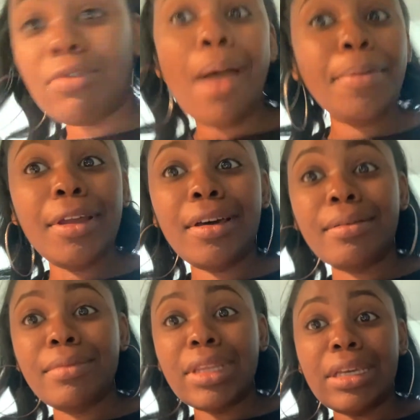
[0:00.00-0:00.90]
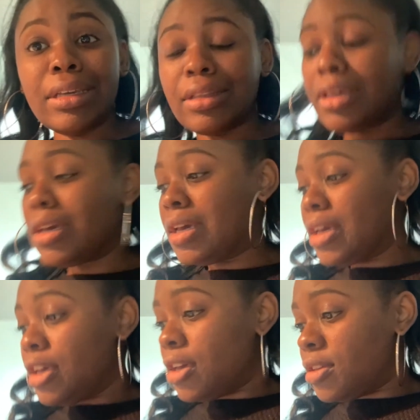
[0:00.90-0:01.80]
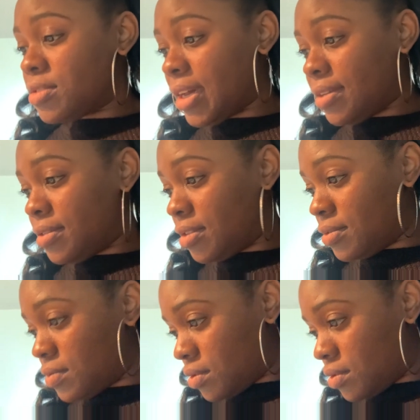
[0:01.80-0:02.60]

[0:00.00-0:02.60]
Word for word: wrap it up man so i don't